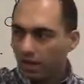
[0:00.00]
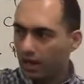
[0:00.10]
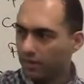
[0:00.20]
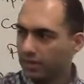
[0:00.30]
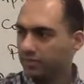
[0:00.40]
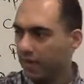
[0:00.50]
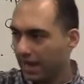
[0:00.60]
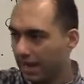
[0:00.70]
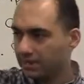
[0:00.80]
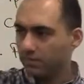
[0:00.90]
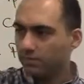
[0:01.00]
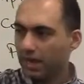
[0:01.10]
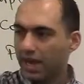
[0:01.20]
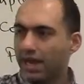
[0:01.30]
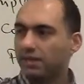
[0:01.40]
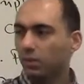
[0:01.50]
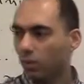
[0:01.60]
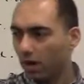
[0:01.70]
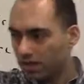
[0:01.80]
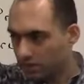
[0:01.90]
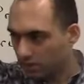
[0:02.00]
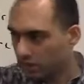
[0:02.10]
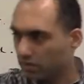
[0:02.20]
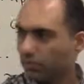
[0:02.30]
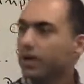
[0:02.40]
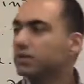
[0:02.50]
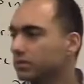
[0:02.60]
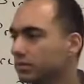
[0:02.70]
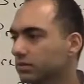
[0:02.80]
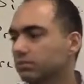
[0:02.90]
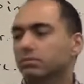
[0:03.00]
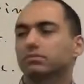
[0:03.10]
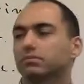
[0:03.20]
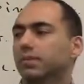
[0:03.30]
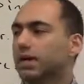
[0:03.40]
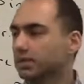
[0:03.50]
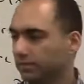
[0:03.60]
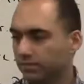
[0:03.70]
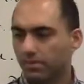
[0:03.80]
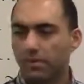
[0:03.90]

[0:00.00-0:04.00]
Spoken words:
I raised my hand. My hand was raised. Passive.